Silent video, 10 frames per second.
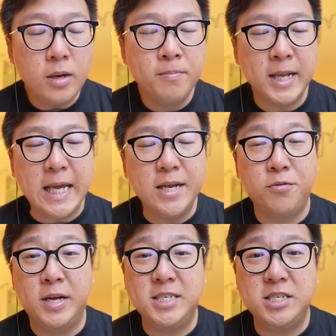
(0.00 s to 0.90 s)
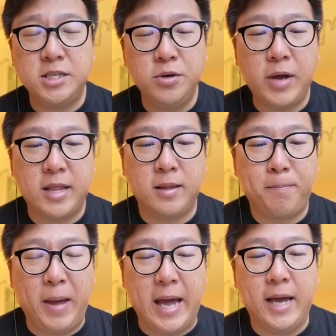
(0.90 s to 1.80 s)
But then the Registeel at the
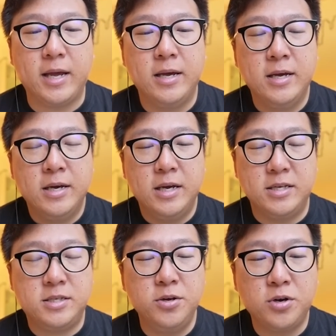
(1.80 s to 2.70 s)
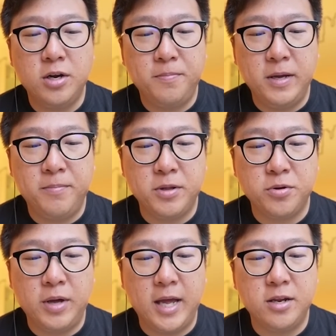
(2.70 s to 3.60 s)
back is still going to be able
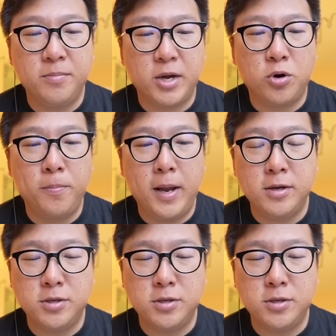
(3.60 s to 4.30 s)
to handle my Cobalion.